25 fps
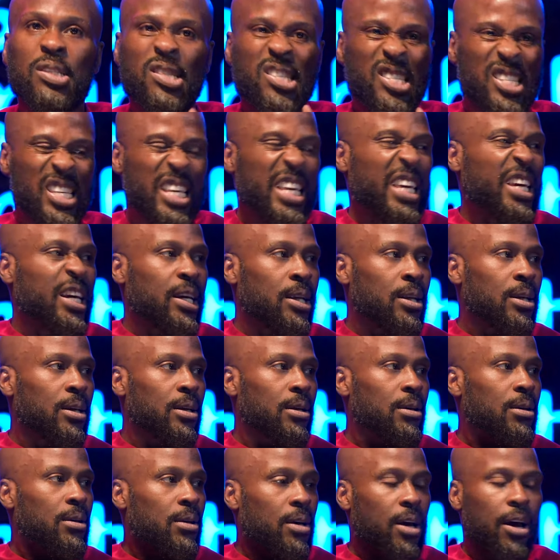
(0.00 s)
seeing. Hip hop
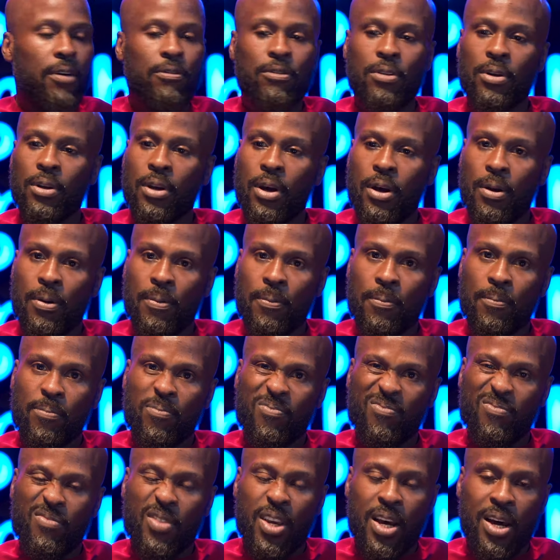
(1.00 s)
head. After that,
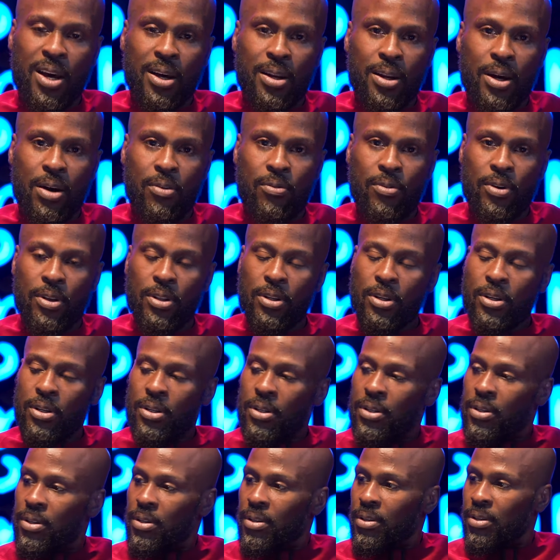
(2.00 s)
nah, not really.
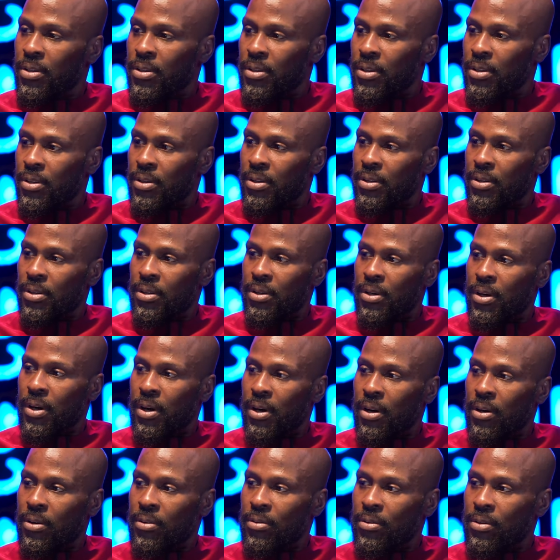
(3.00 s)
Okay, so it's really
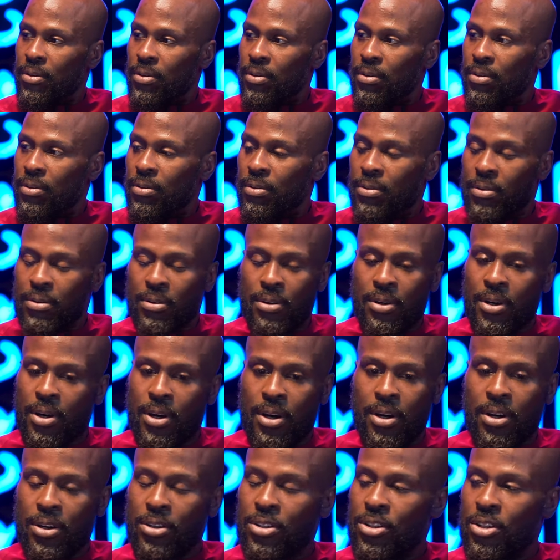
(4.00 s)
just.
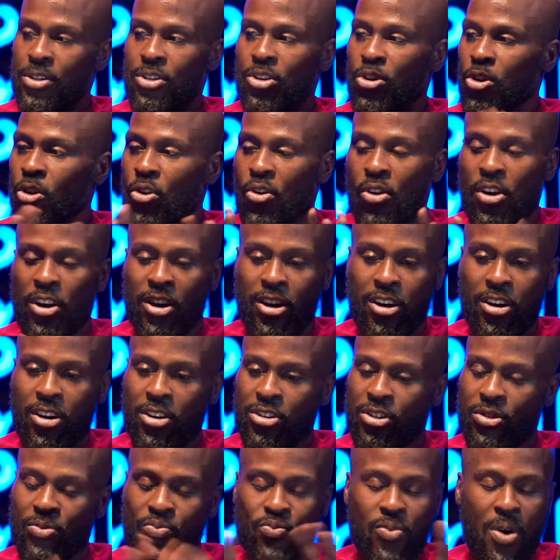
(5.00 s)
Yeah, she's a lawyer.
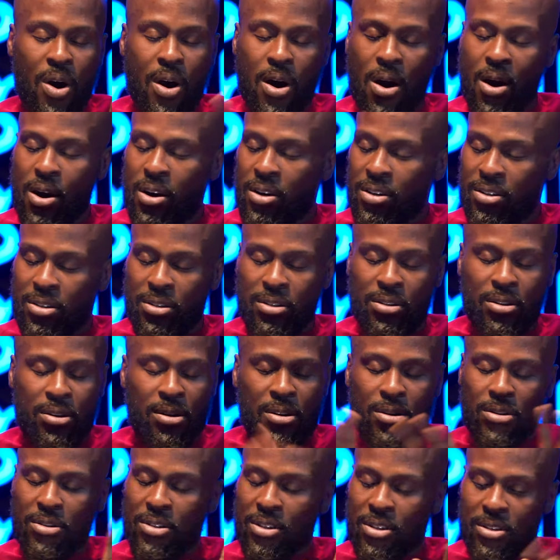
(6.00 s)
She works. You
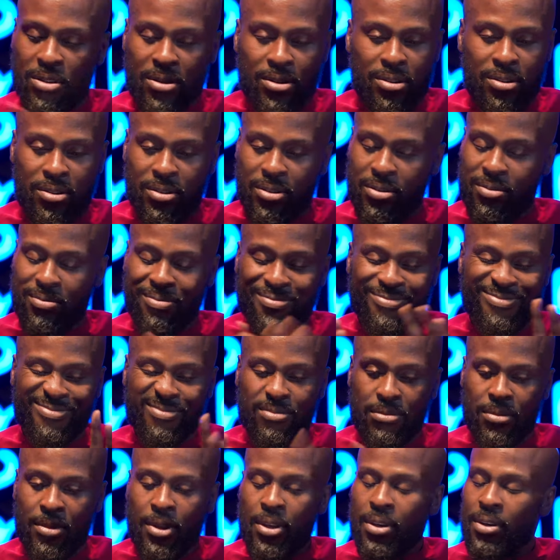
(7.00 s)
know, she's,
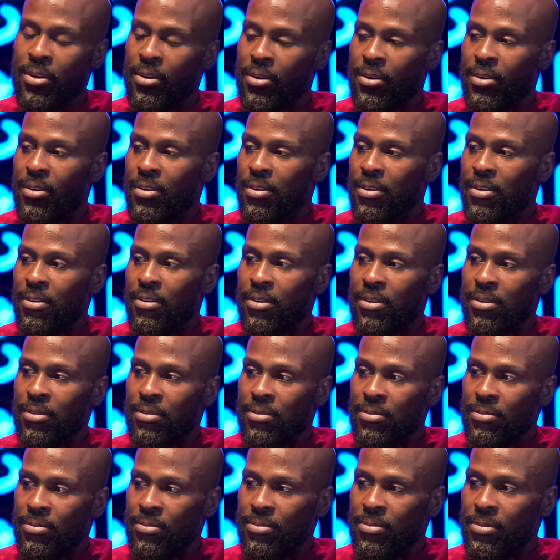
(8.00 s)
you know,
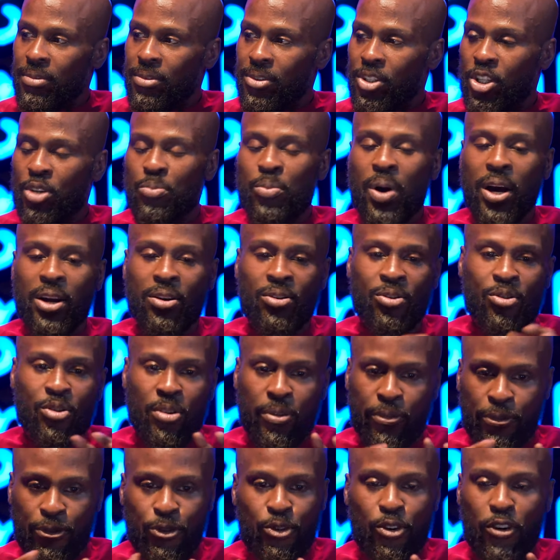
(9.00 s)
she might know
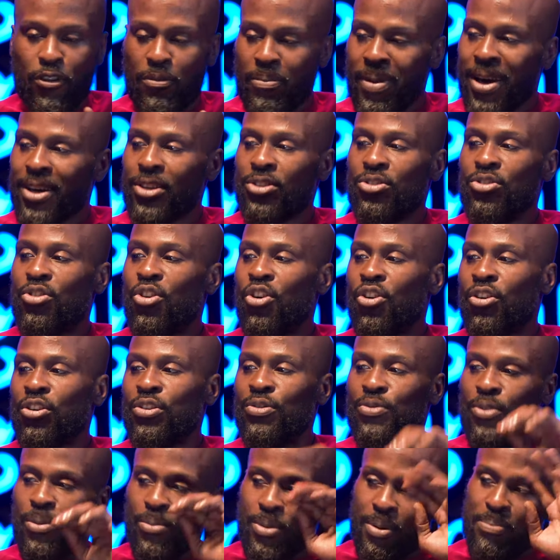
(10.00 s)
a few of my
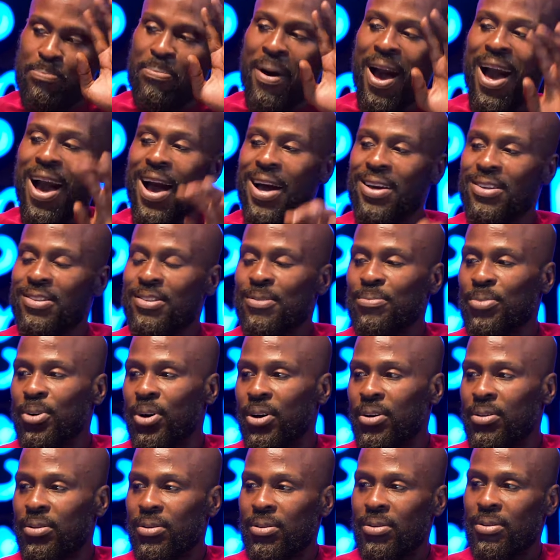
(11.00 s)
songs from the past,
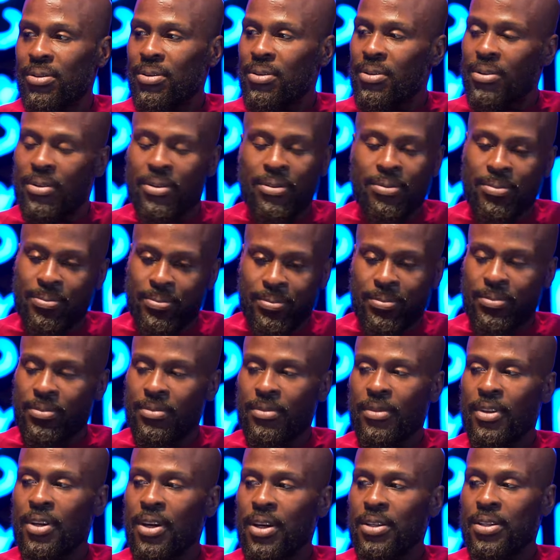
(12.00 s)
but
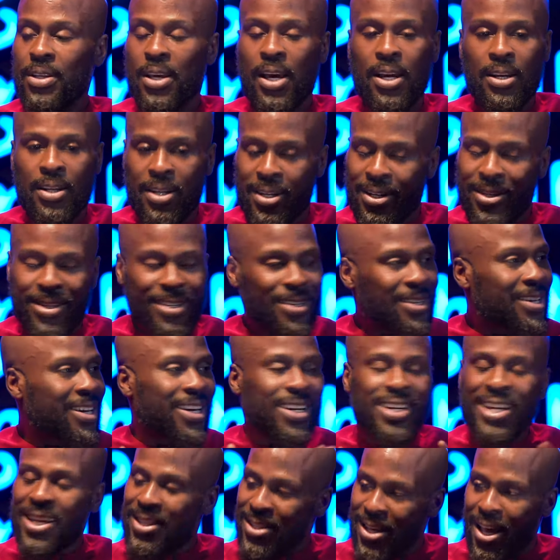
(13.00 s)
that's pretty much it.
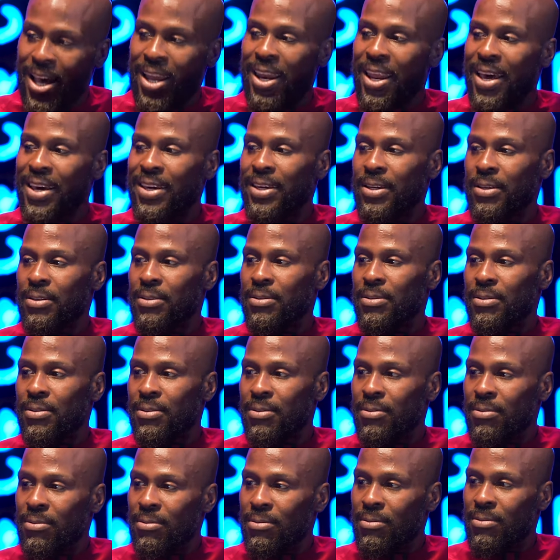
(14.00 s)
That's how I like it.
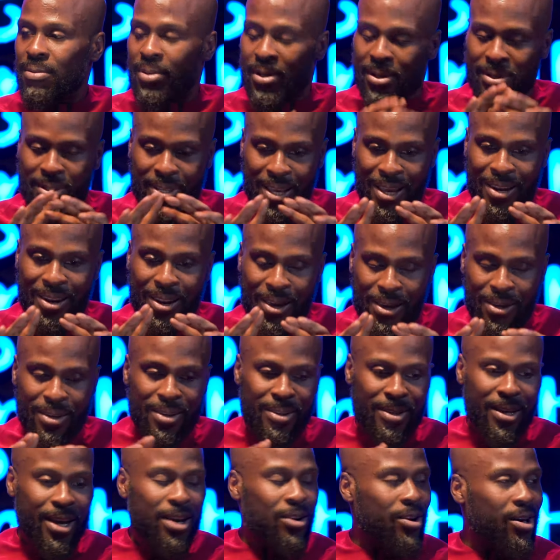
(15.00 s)
That's how I like
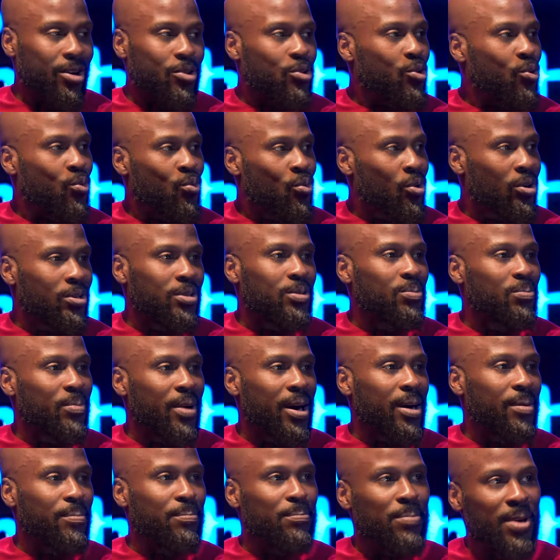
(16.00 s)
it, and I don't want
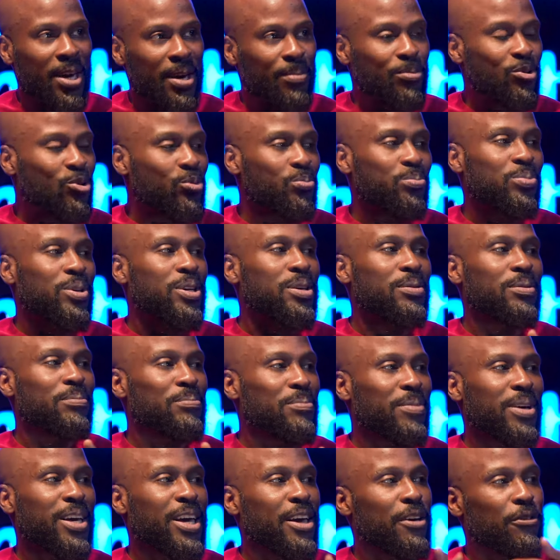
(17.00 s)
my babe to be
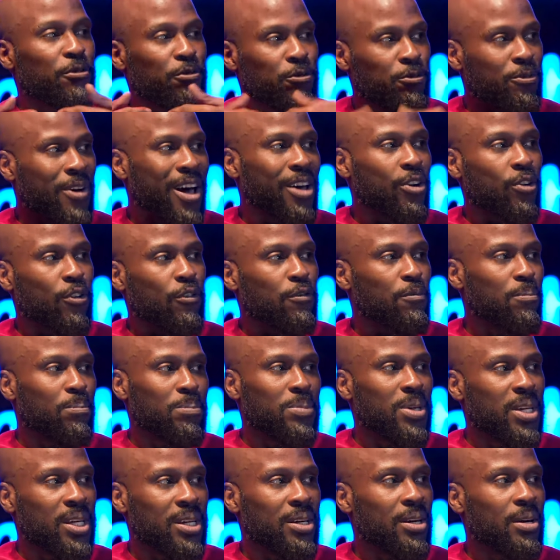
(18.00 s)
a fan of
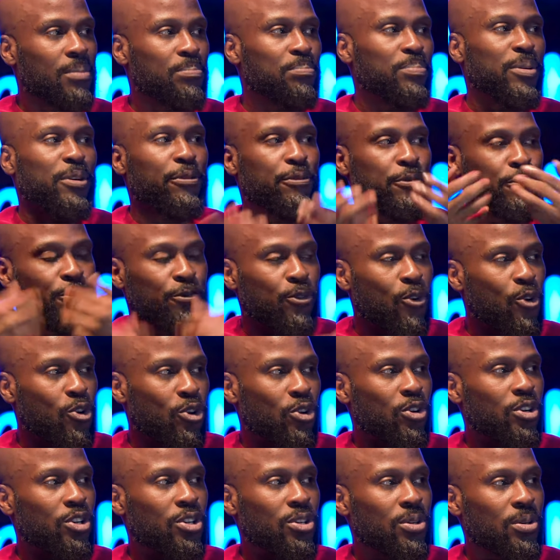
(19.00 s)
me. Before